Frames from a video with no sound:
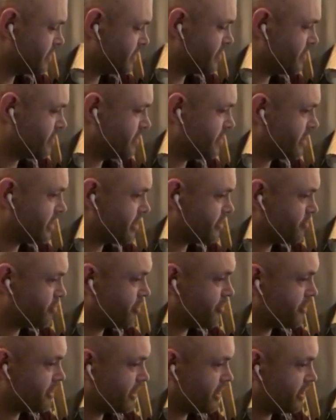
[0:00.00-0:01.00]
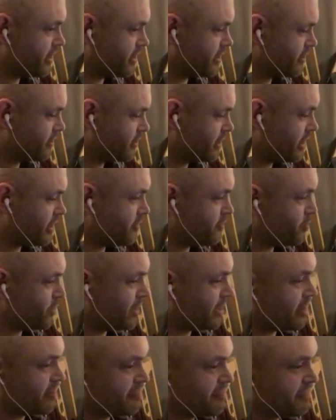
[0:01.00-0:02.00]
Yeah, probably, yeah. We're
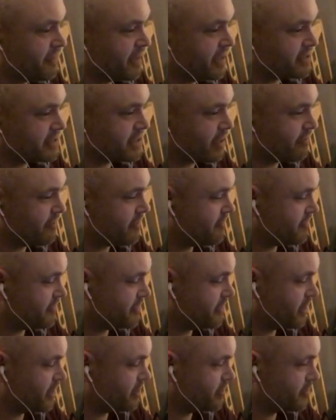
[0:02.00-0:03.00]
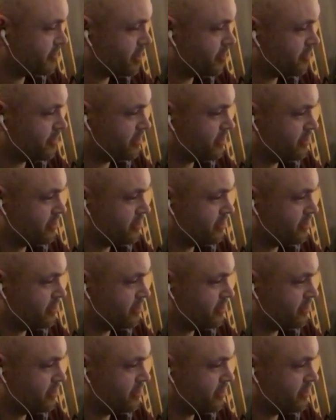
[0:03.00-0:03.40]
getting fleeced out of everything at the moment.